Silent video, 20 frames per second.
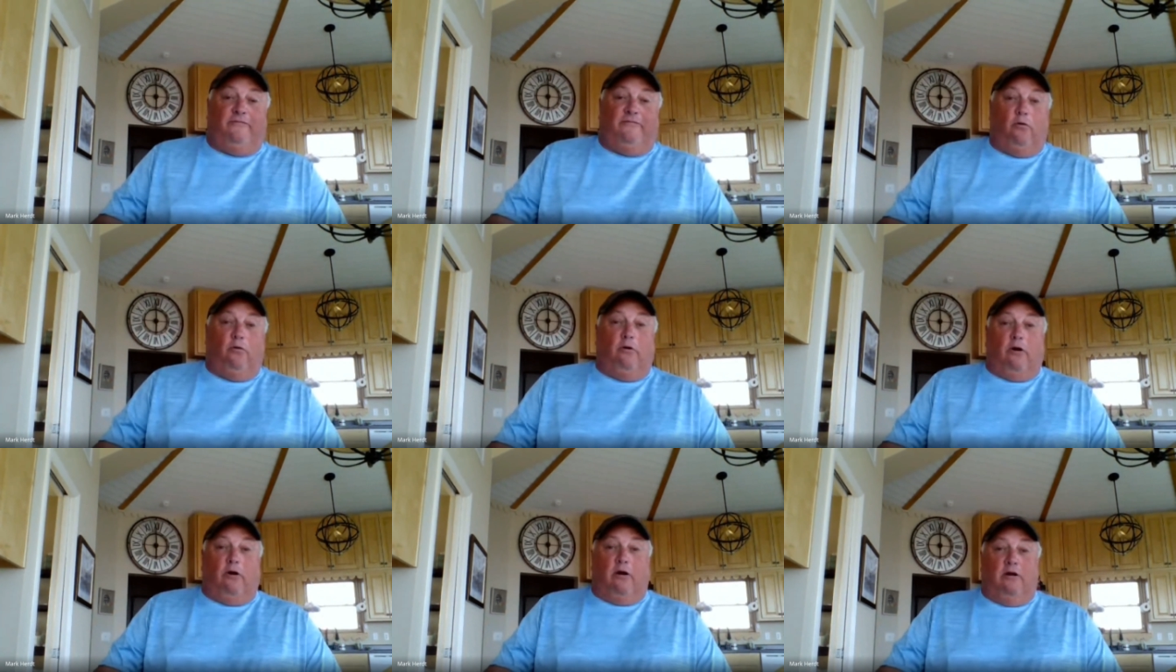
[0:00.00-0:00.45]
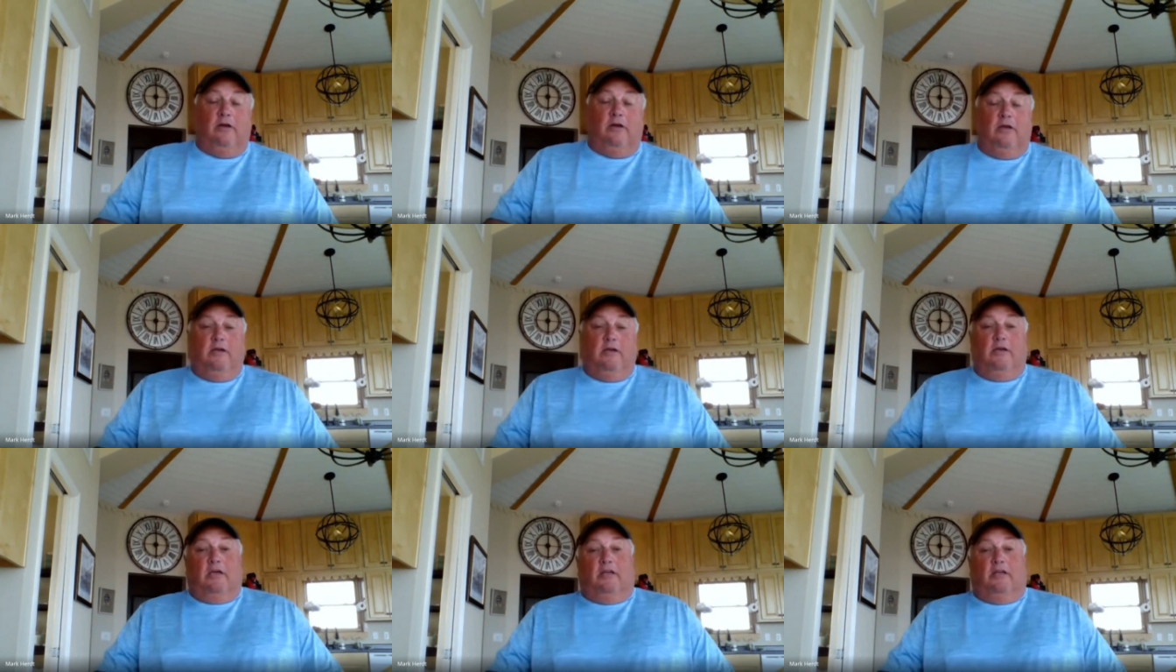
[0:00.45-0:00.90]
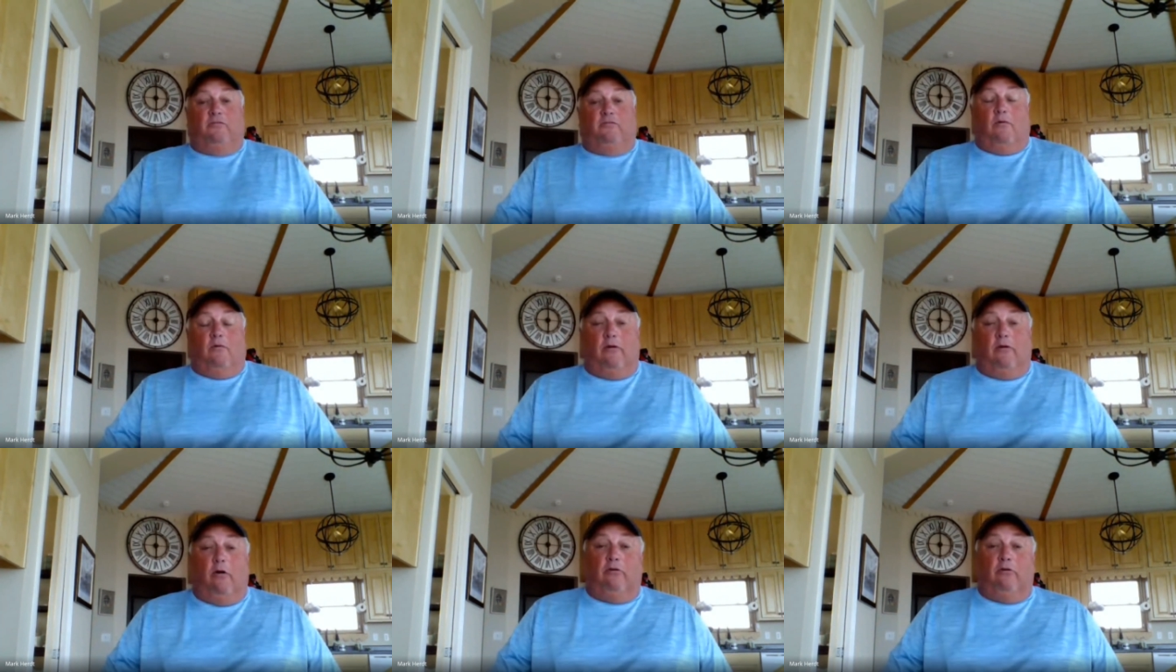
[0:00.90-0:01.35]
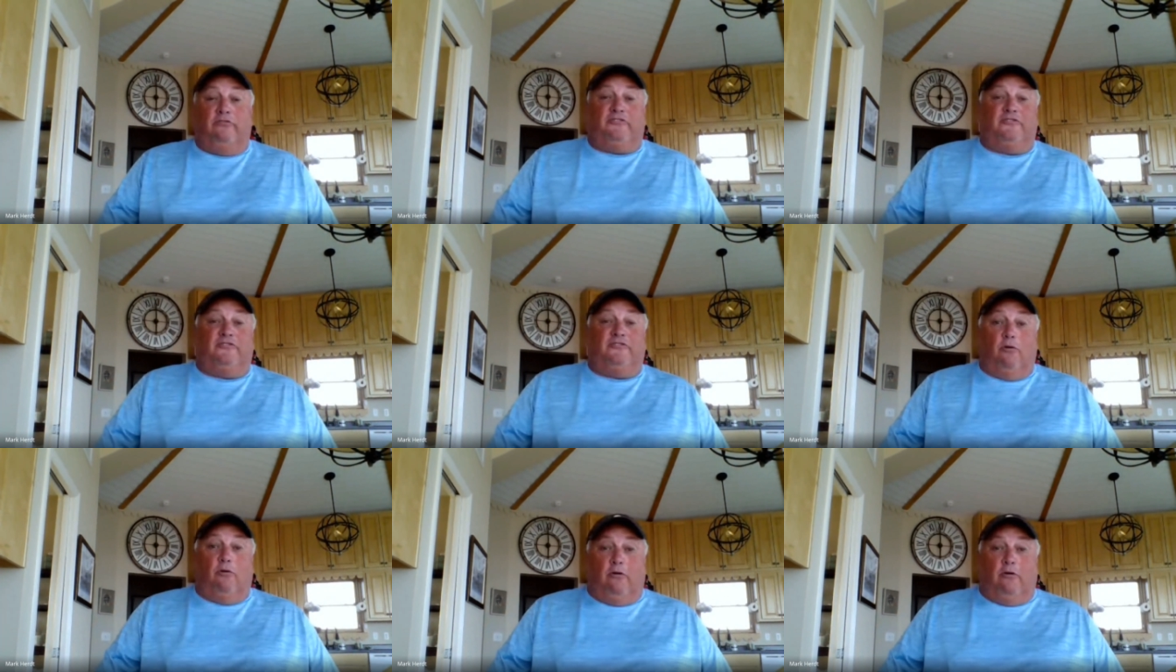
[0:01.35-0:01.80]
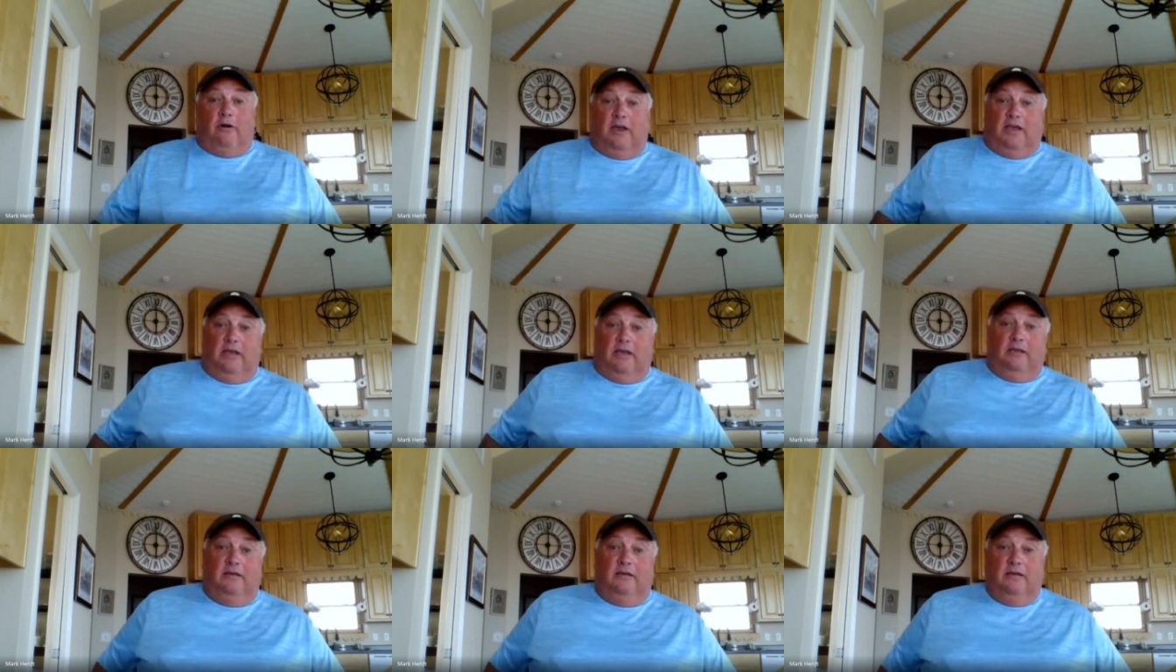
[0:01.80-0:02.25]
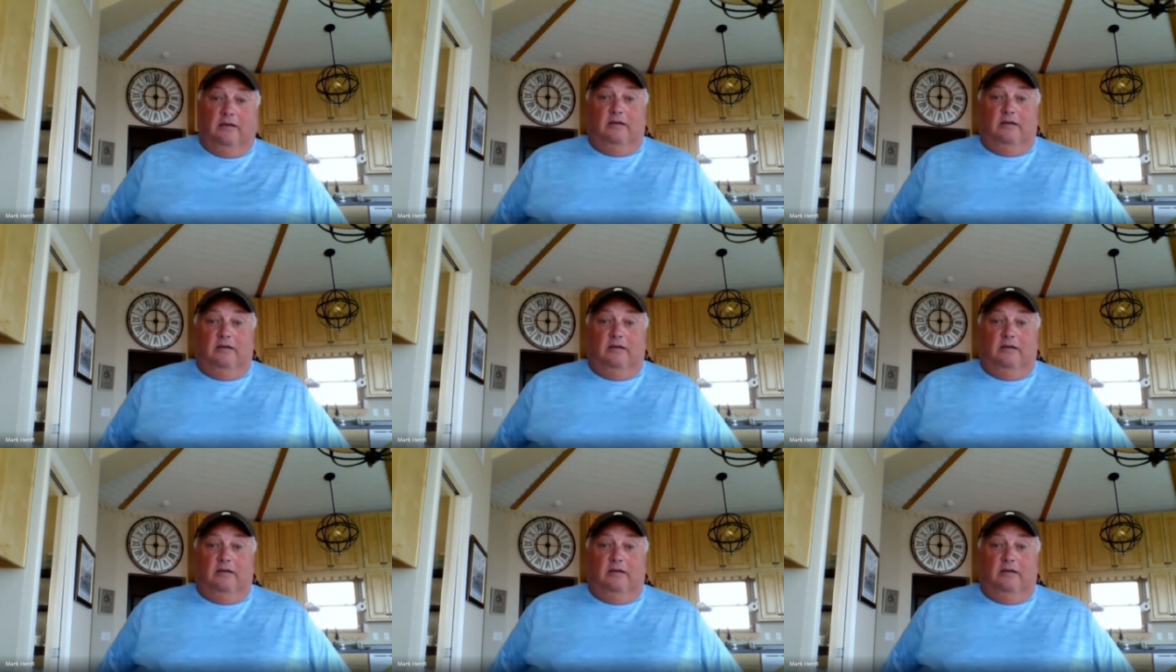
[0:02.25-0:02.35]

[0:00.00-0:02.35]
four. It's one whole story.